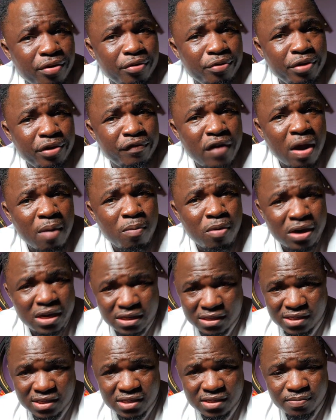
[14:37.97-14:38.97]
river
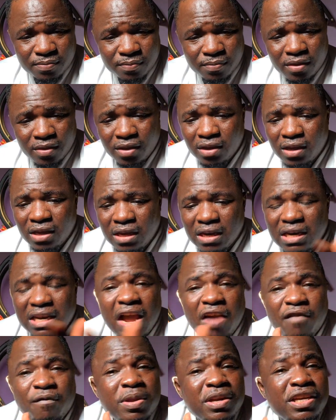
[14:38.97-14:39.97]
bodies.
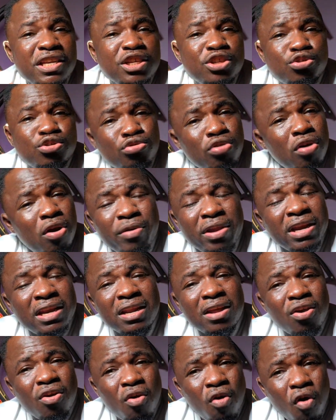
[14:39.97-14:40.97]
They have been
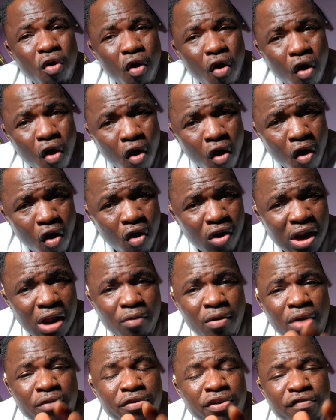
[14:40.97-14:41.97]
destroying all
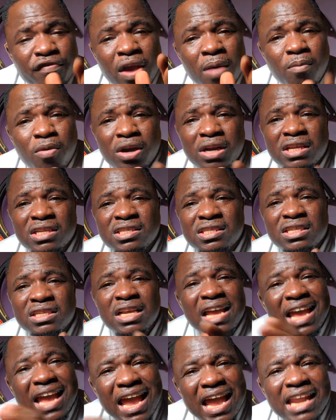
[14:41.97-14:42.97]
our river bodies,
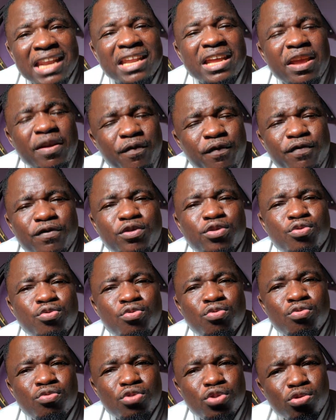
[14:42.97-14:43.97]
and if
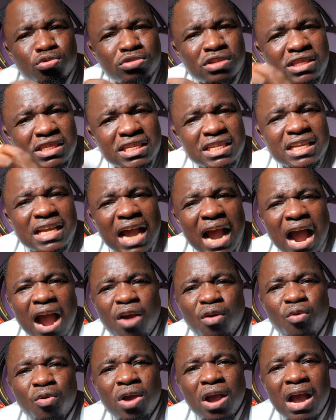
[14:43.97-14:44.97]
you see
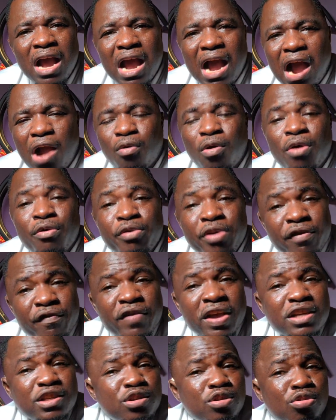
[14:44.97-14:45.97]
how our
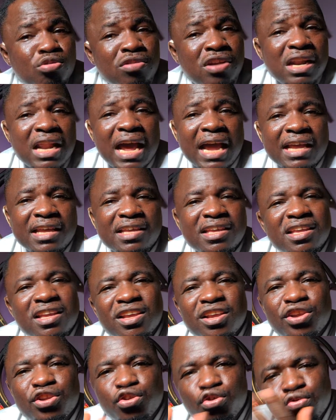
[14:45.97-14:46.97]
rivers look like,
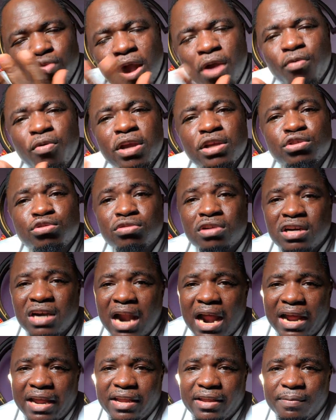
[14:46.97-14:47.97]
you are going to
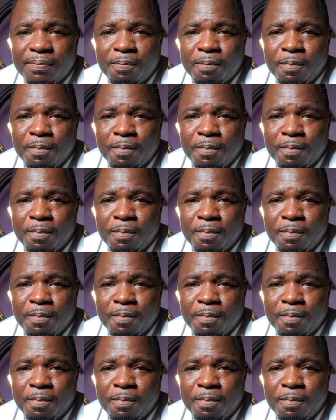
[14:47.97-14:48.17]
cry.